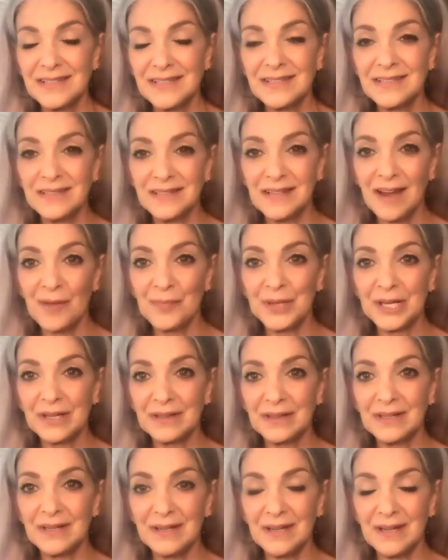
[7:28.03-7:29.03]
is a topic
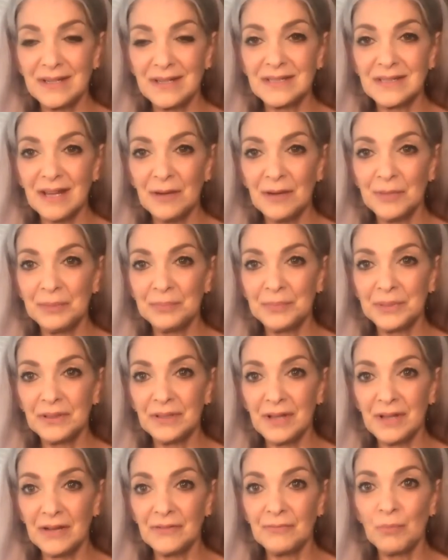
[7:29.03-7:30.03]
that has come up a
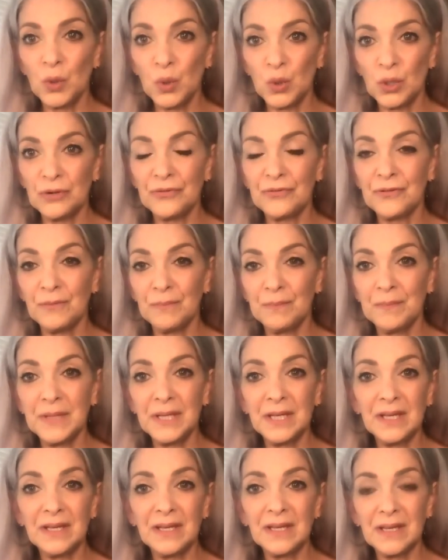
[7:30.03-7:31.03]
lot more for
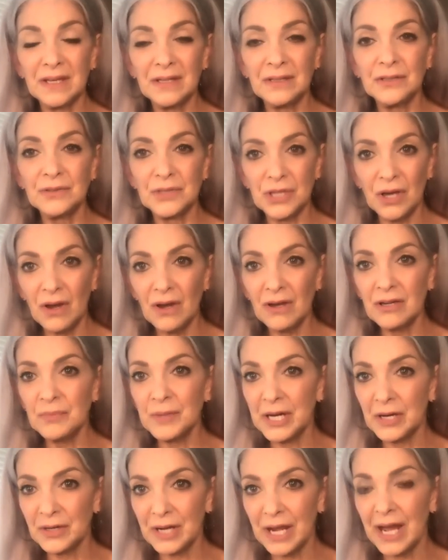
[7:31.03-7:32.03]
me. Can you talk mm-hmm.
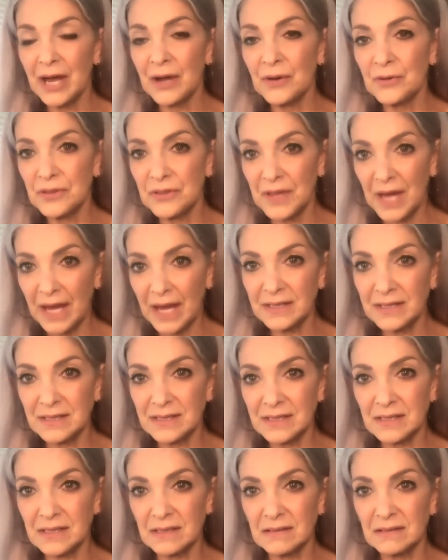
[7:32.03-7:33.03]
about how
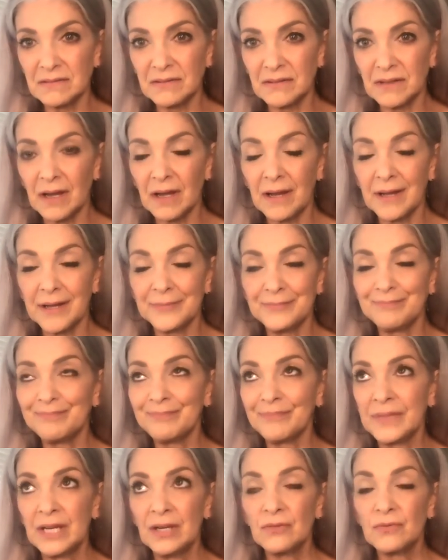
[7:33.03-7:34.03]
that's um,
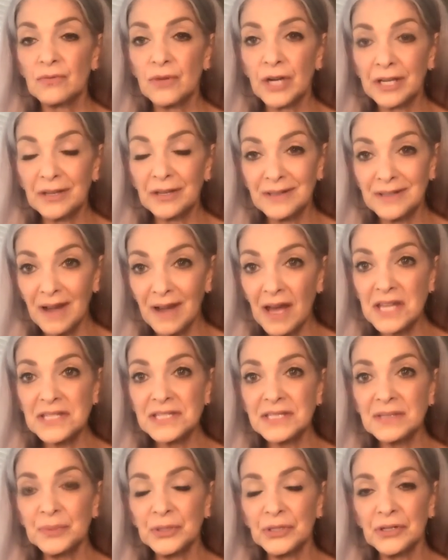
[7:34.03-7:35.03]

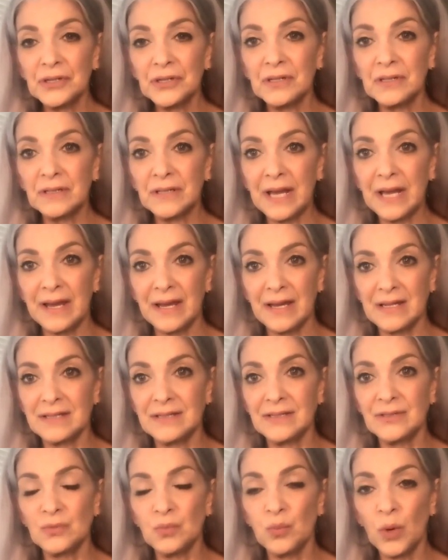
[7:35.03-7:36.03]
recognizable
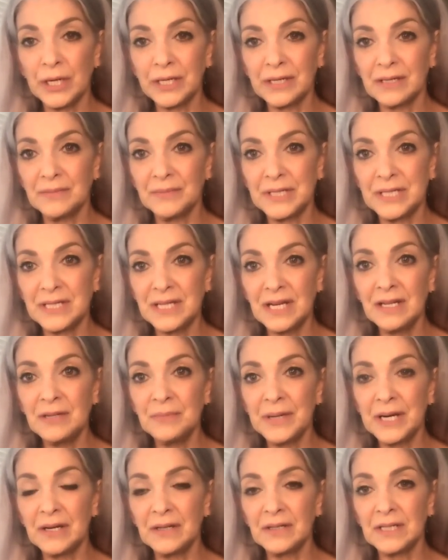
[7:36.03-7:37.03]
and what can be done
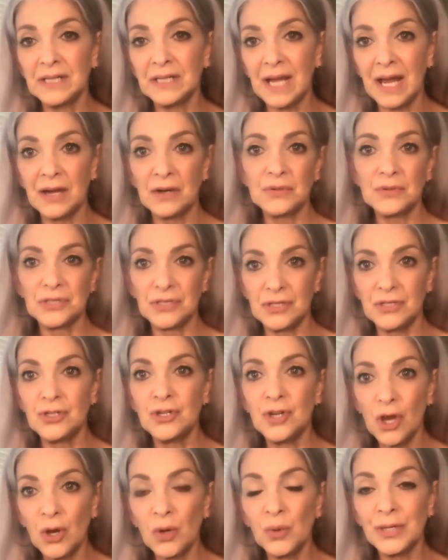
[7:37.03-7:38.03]
about it, how to
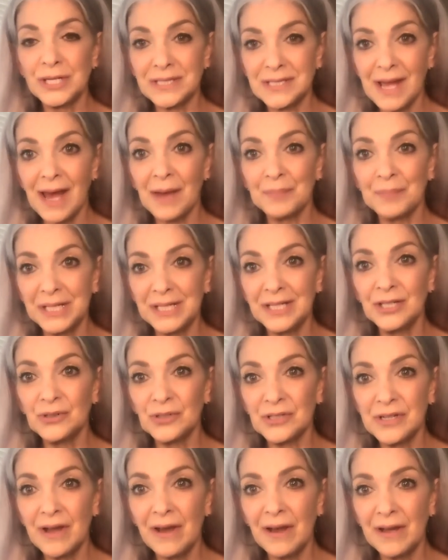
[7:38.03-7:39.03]
know it's happening or
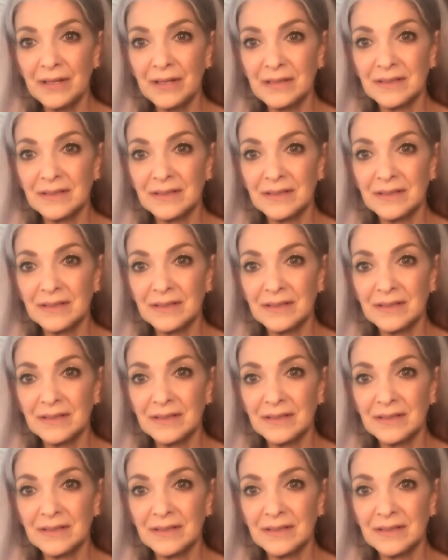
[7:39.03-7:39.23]
not?